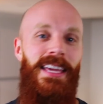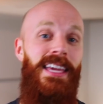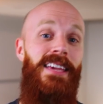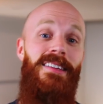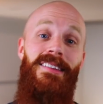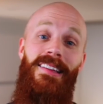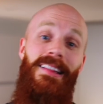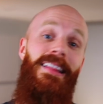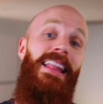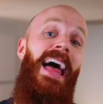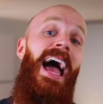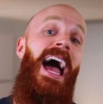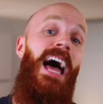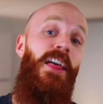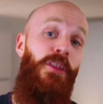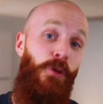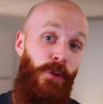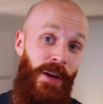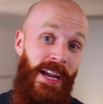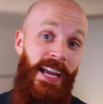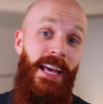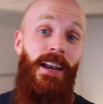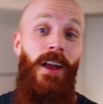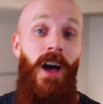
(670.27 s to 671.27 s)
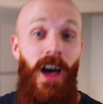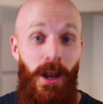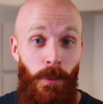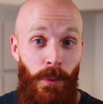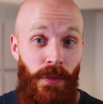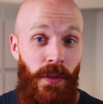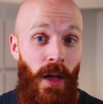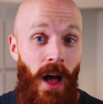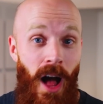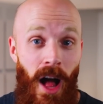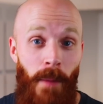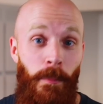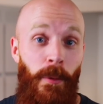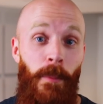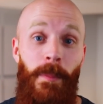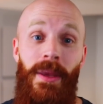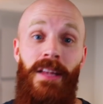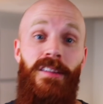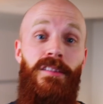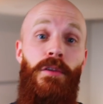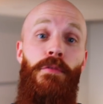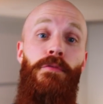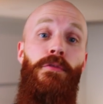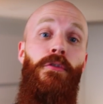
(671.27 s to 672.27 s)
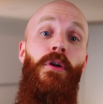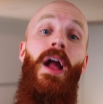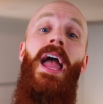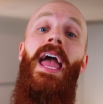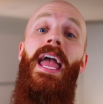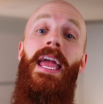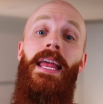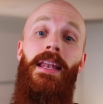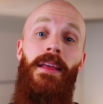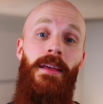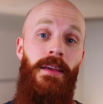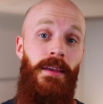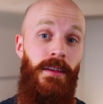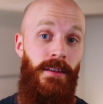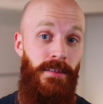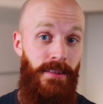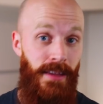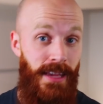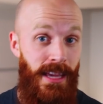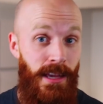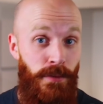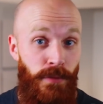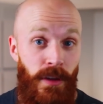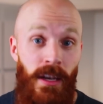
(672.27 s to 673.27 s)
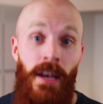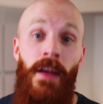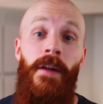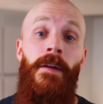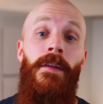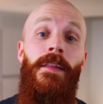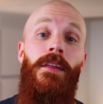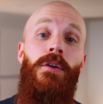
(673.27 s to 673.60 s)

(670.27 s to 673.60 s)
He's lathering it on with compliments, afraid to even